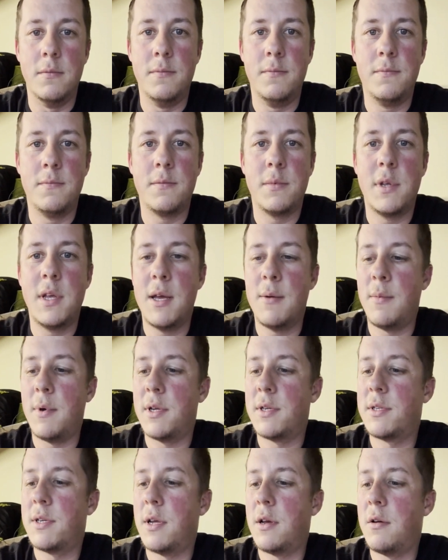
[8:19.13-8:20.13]
get
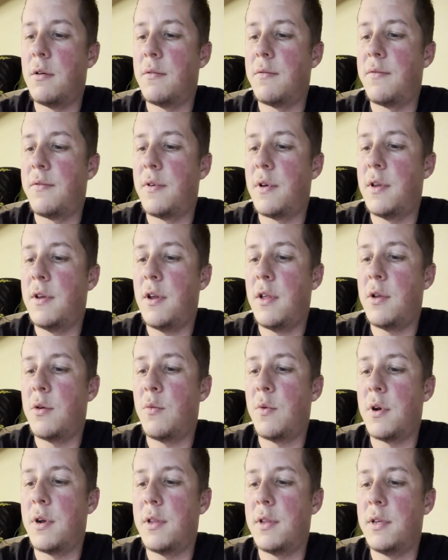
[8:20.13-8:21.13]
myself another one
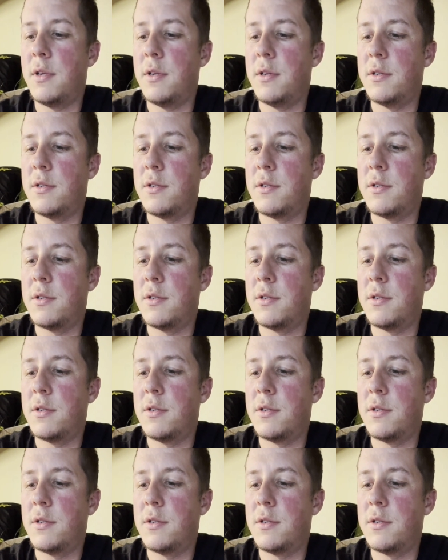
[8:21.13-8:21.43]
of these,